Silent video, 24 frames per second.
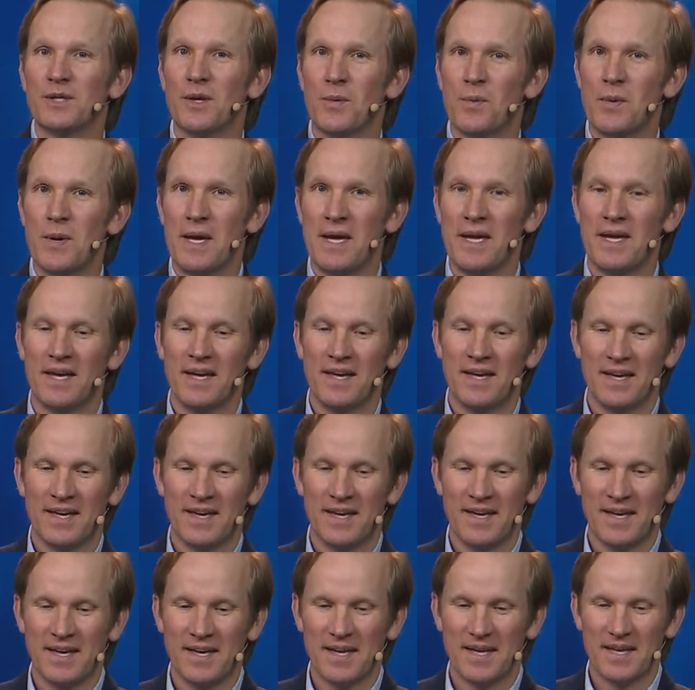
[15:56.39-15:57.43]
that we
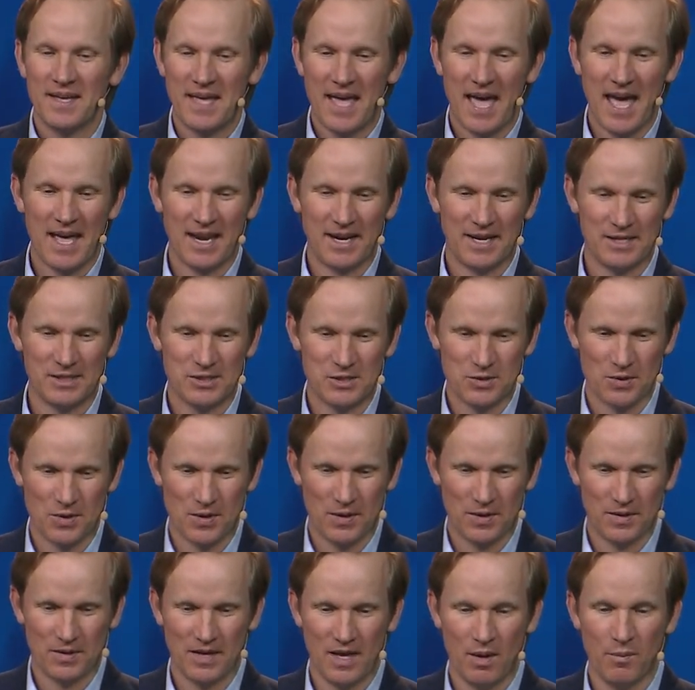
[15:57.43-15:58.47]
can't control.